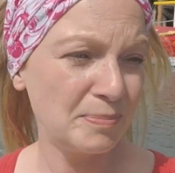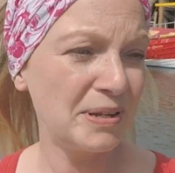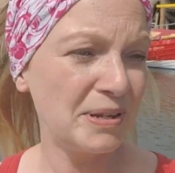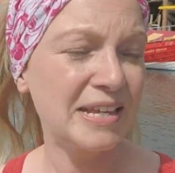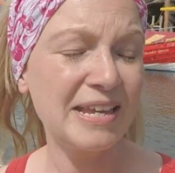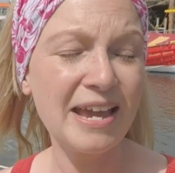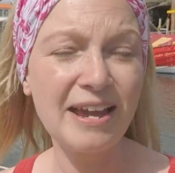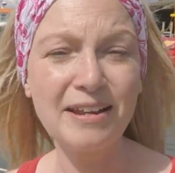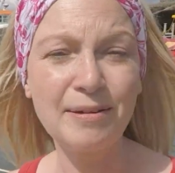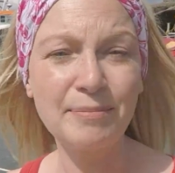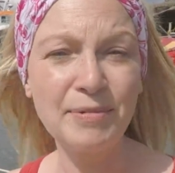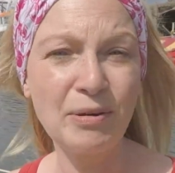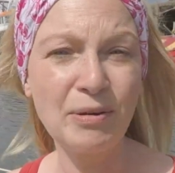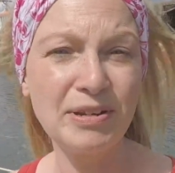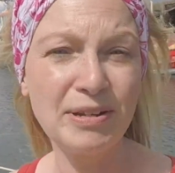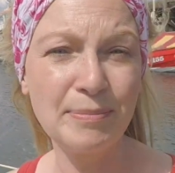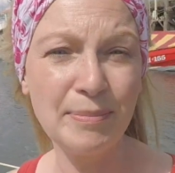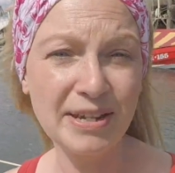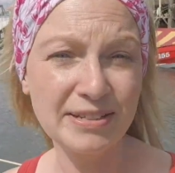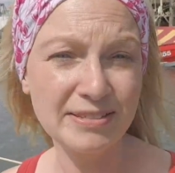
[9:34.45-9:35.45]
but again, I'm not
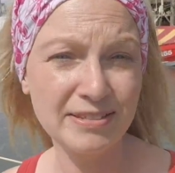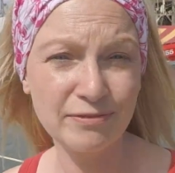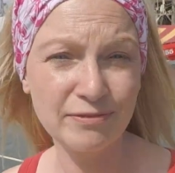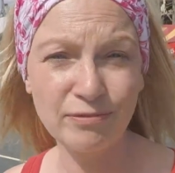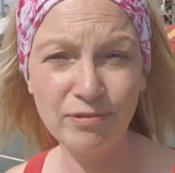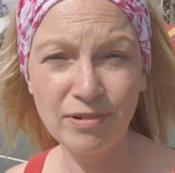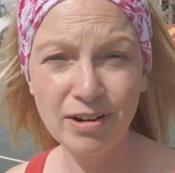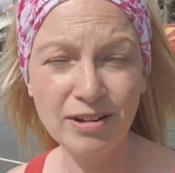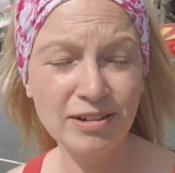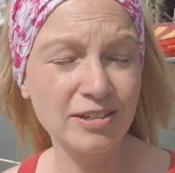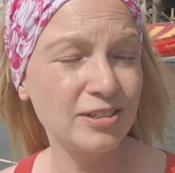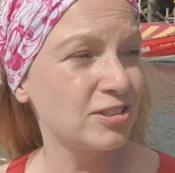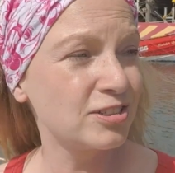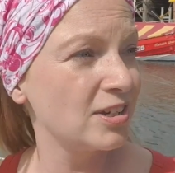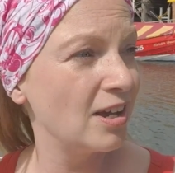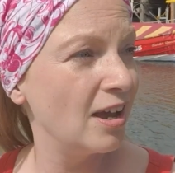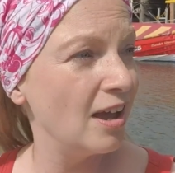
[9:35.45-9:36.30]
in a massive rush.